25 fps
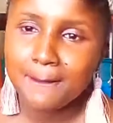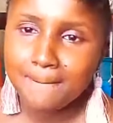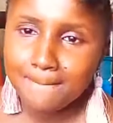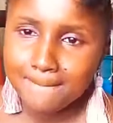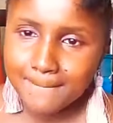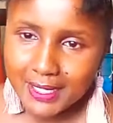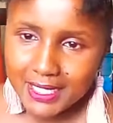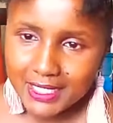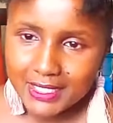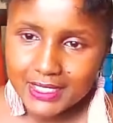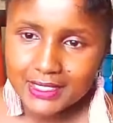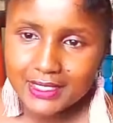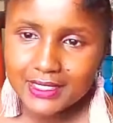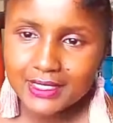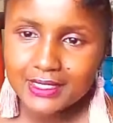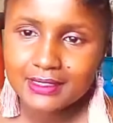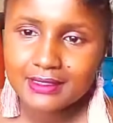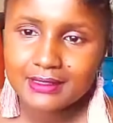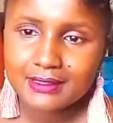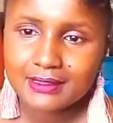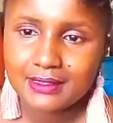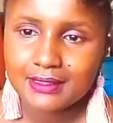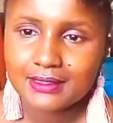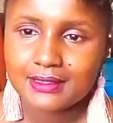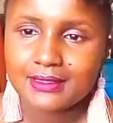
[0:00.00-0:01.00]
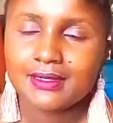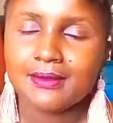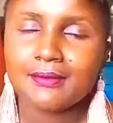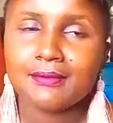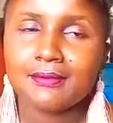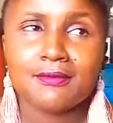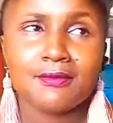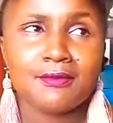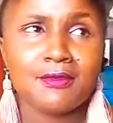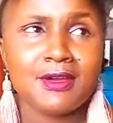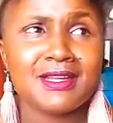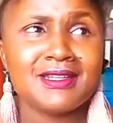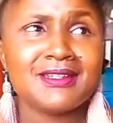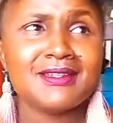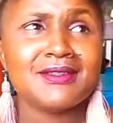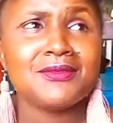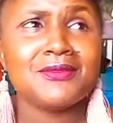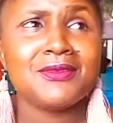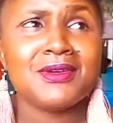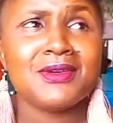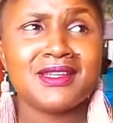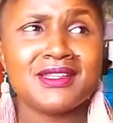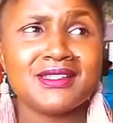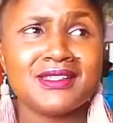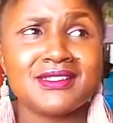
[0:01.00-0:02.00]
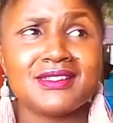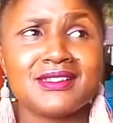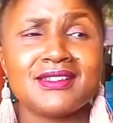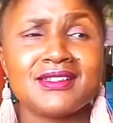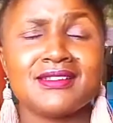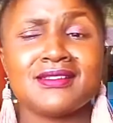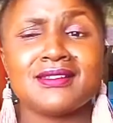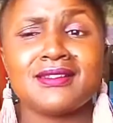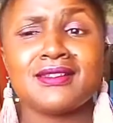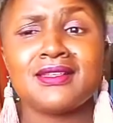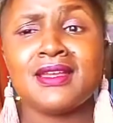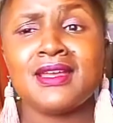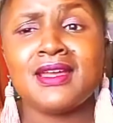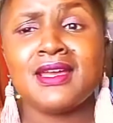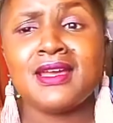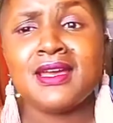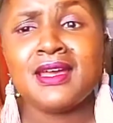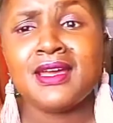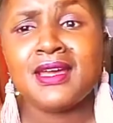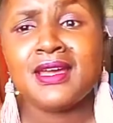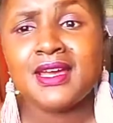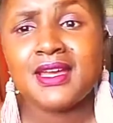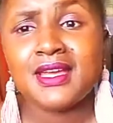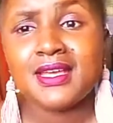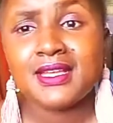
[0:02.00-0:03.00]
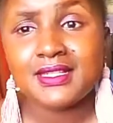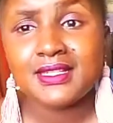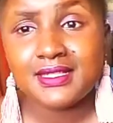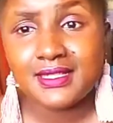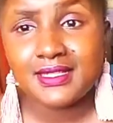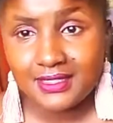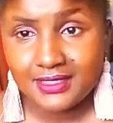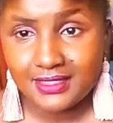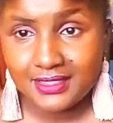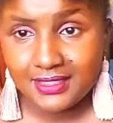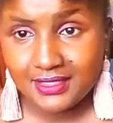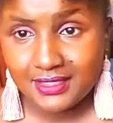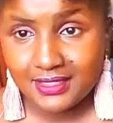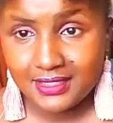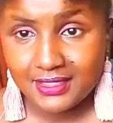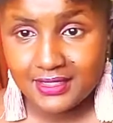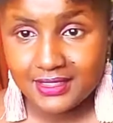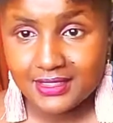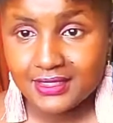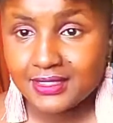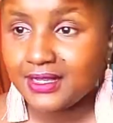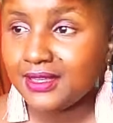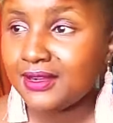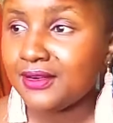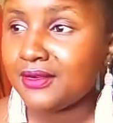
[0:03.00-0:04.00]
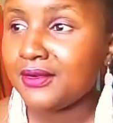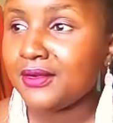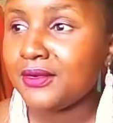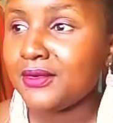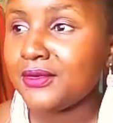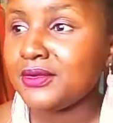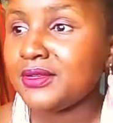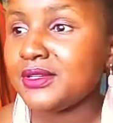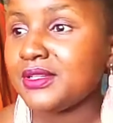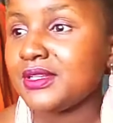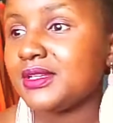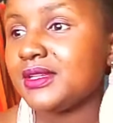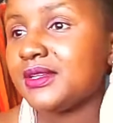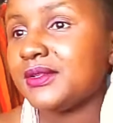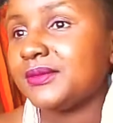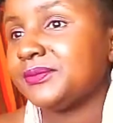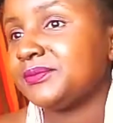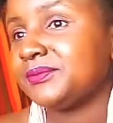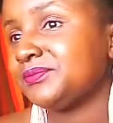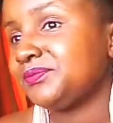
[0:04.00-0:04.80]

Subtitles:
Monday, Wednesdays, Saturdays around